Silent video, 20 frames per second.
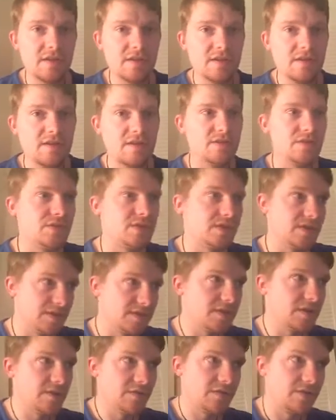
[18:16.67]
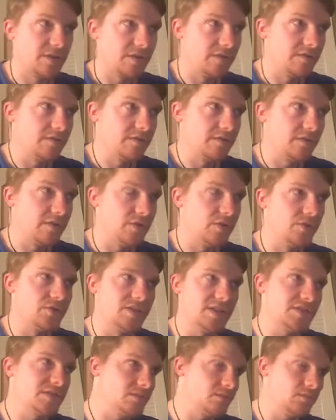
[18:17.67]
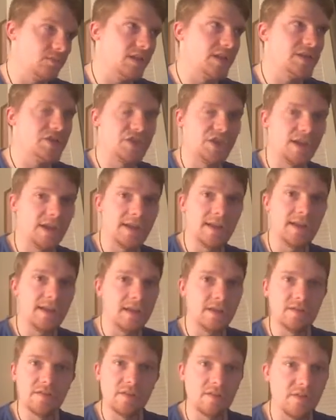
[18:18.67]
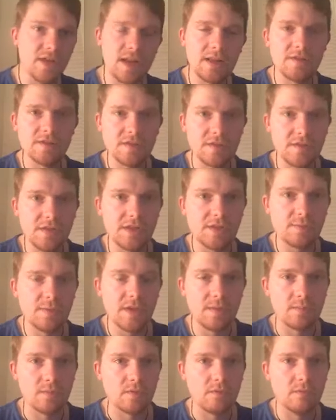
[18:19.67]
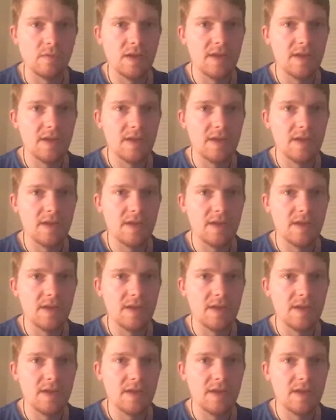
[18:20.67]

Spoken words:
who's conservative, who doesn't really share any of the values of these people,